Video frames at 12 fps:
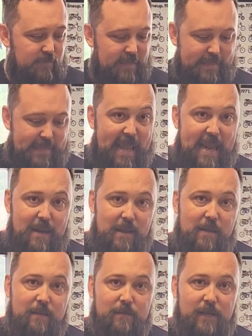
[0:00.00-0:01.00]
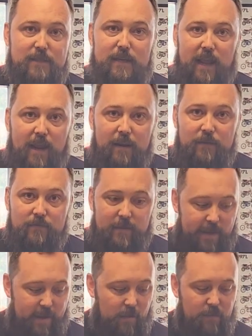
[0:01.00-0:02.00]
like the 1980
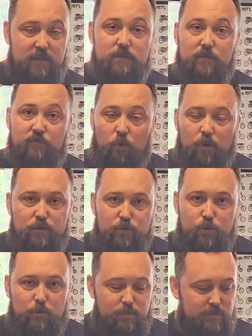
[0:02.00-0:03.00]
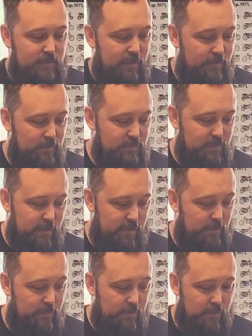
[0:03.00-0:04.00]
style, at least the fork tubes, how they're set
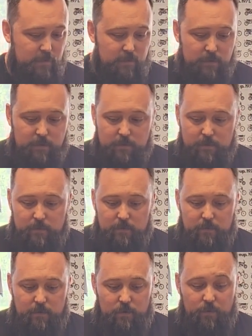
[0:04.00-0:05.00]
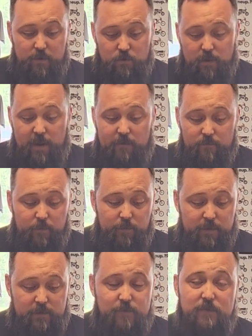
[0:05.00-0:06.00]
up. We do have
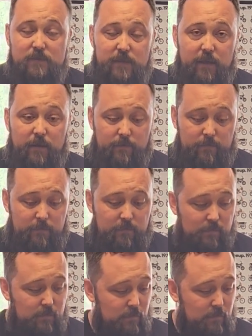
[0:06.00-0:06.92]
replacement seals.